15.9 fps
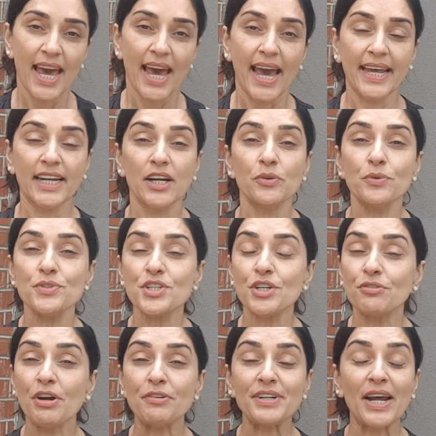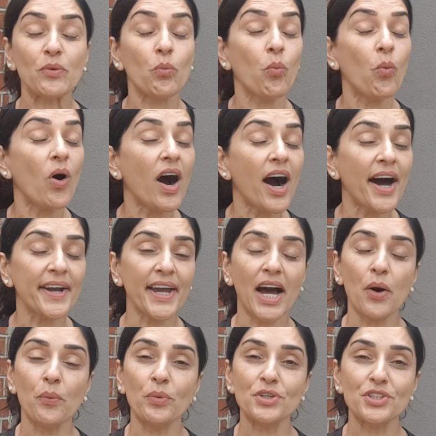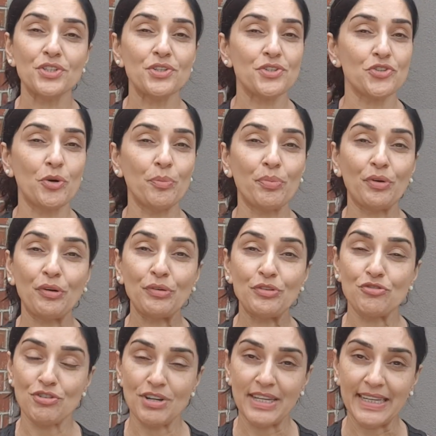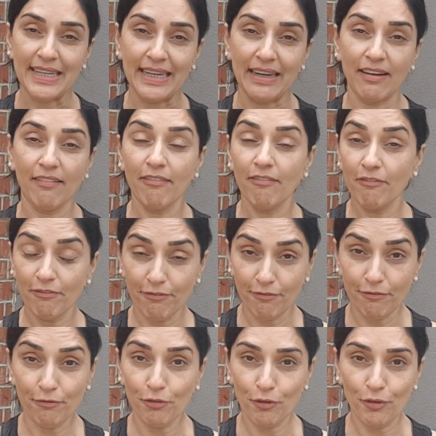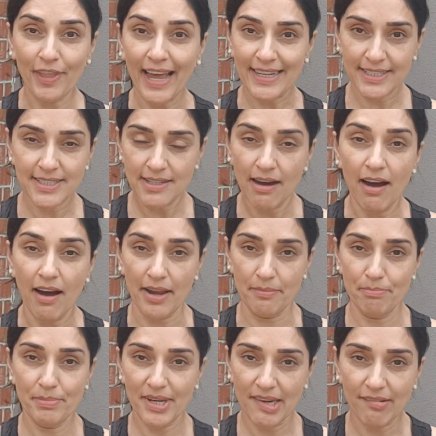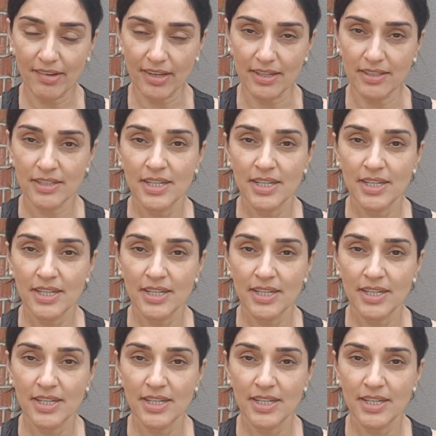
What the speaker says: And I also wrote down why I wanted to stop drinking for that time period.